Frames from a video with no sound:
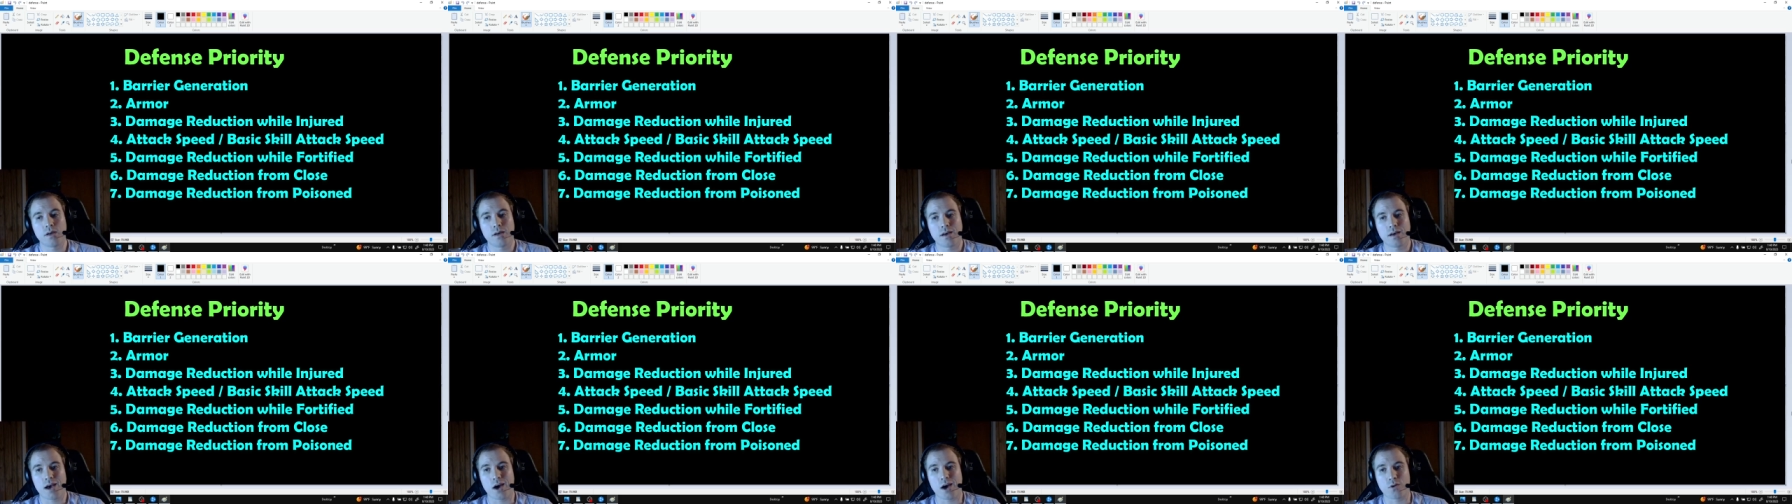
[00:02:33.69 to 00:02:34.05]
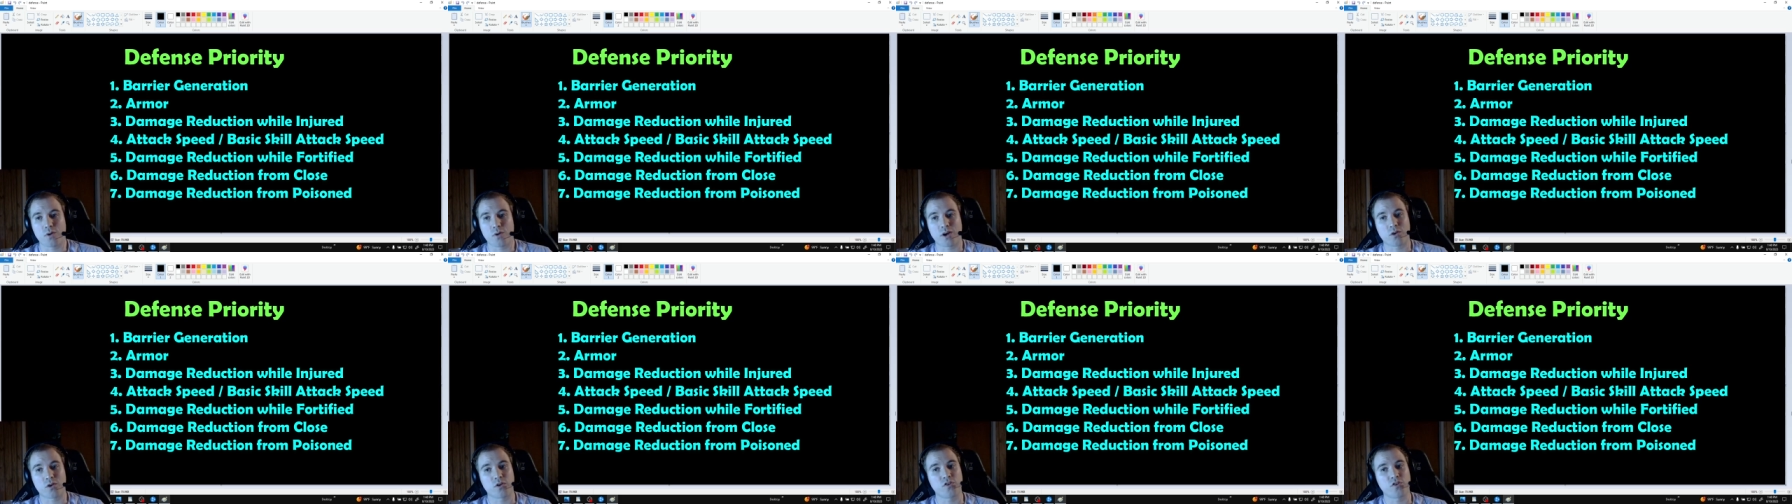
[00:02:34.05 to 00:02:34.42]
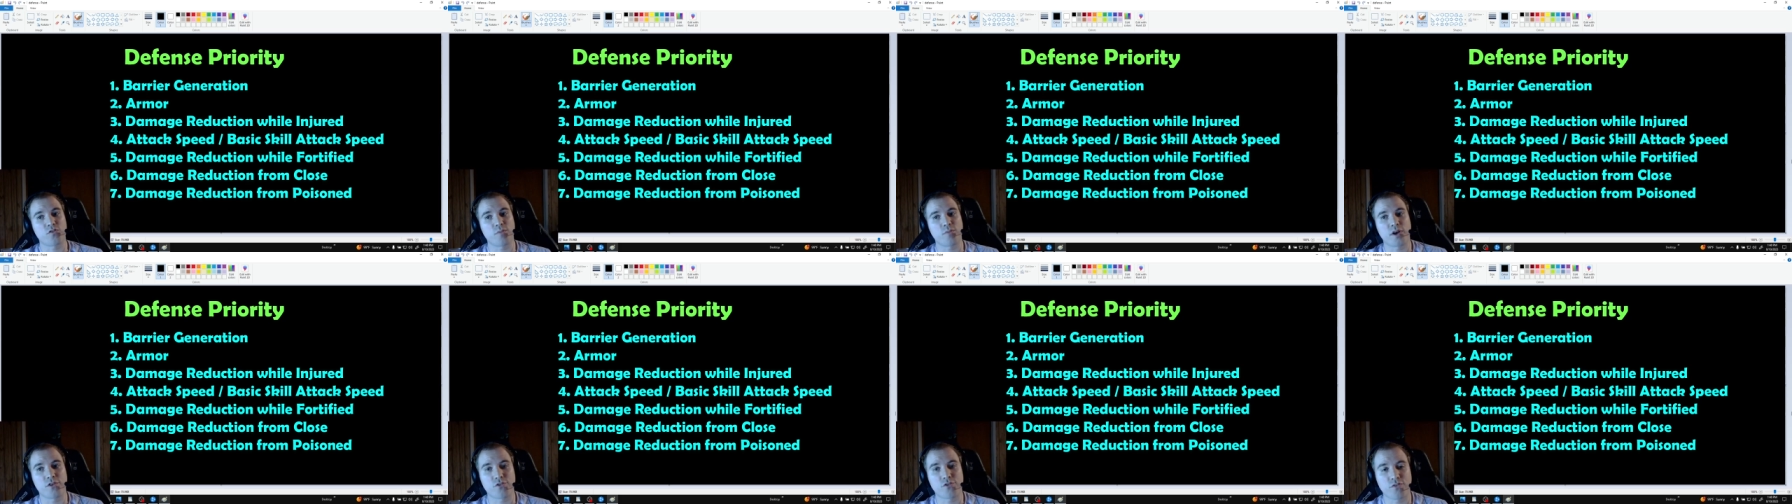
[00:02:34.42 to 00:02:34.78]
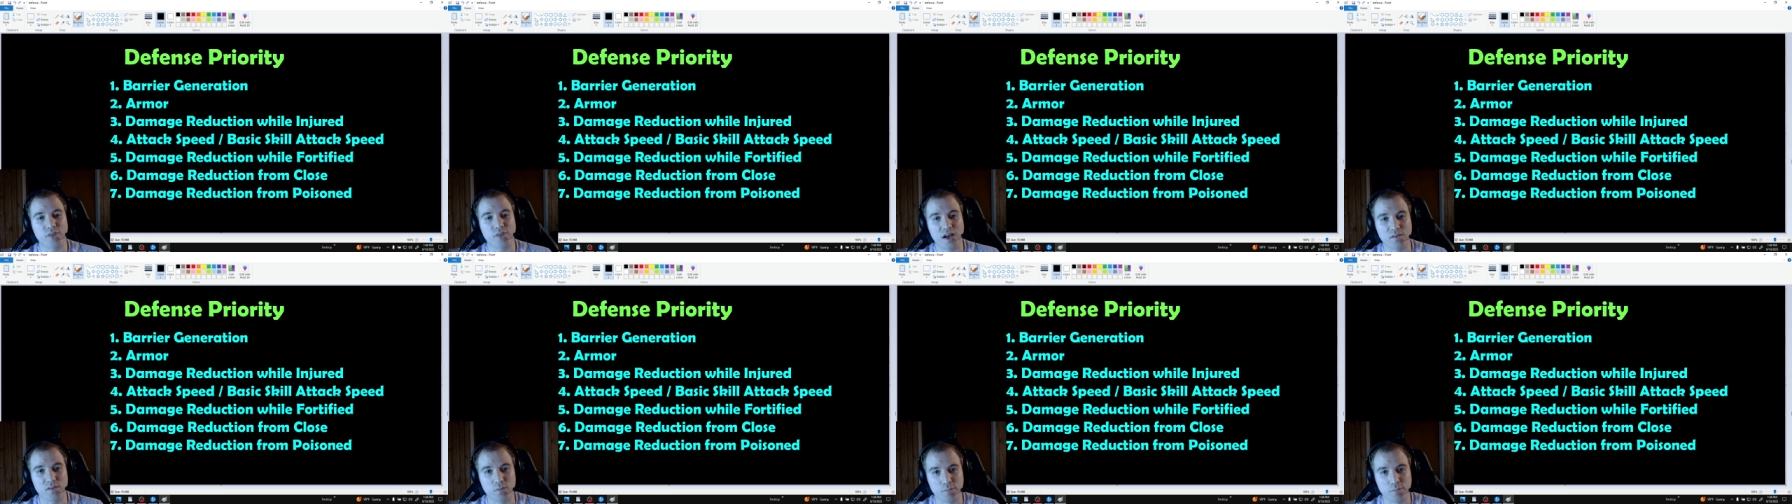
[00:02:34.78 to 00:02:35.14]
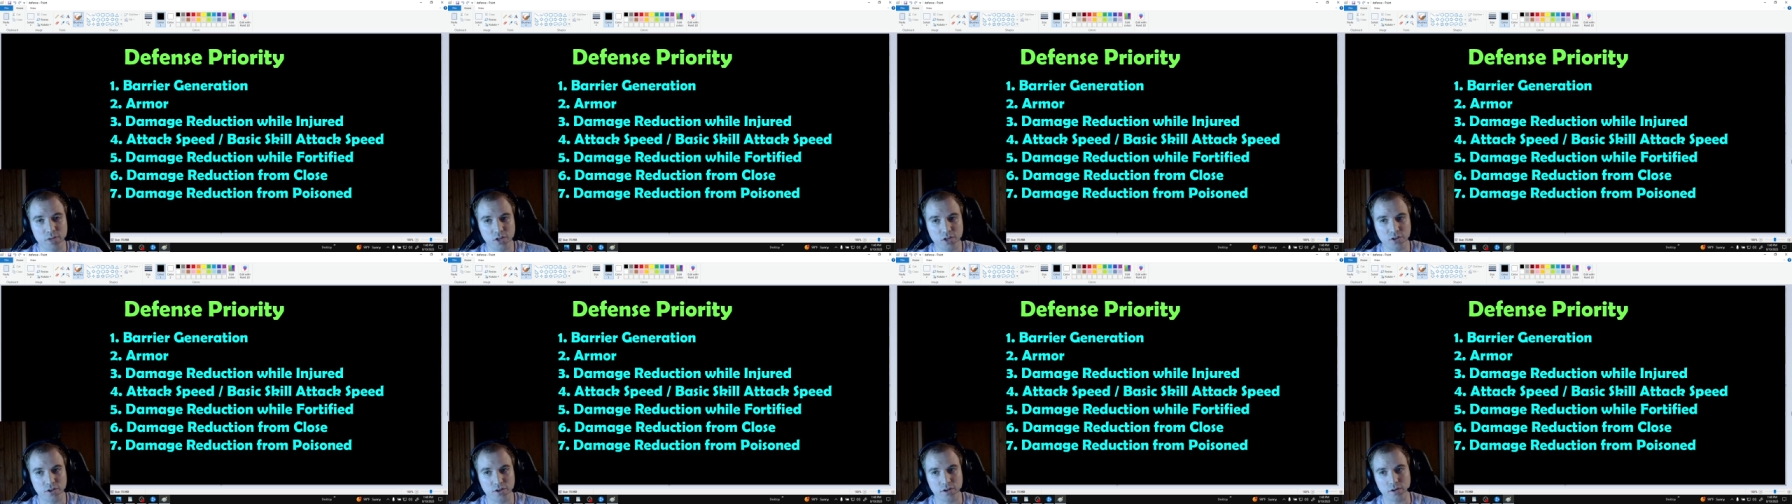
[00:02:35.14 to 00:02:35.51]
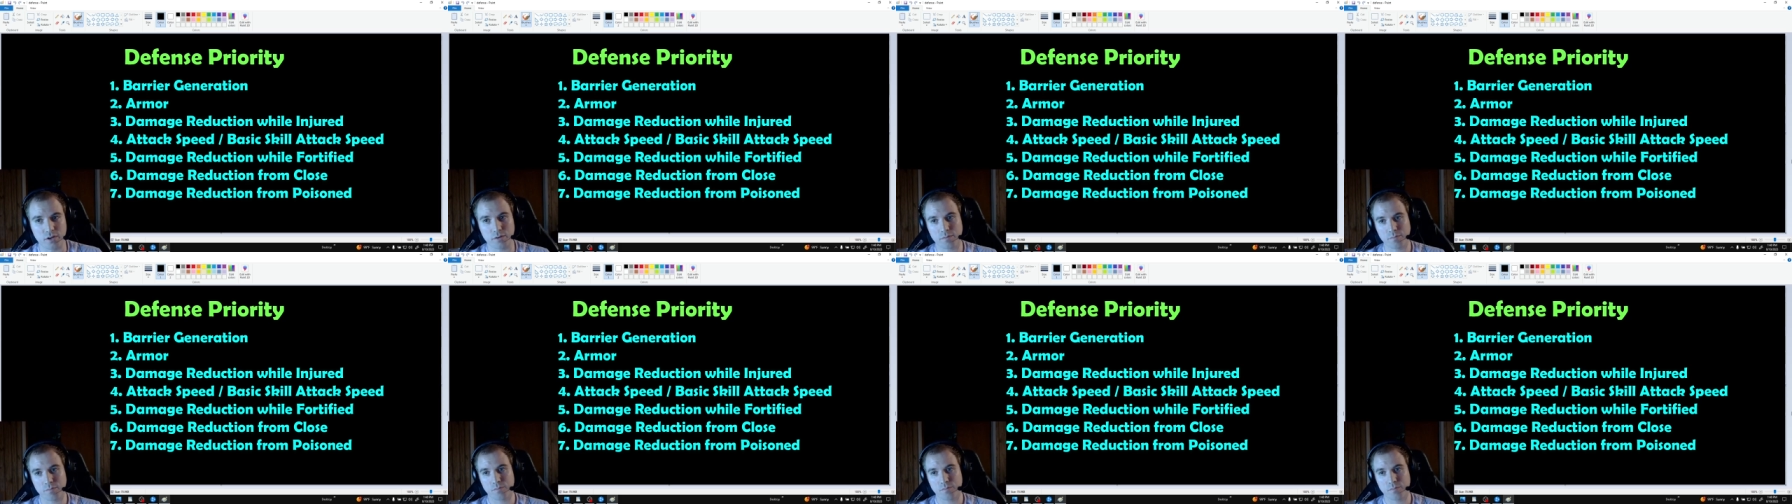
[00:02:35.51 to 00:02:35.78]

how do I increase my survivability?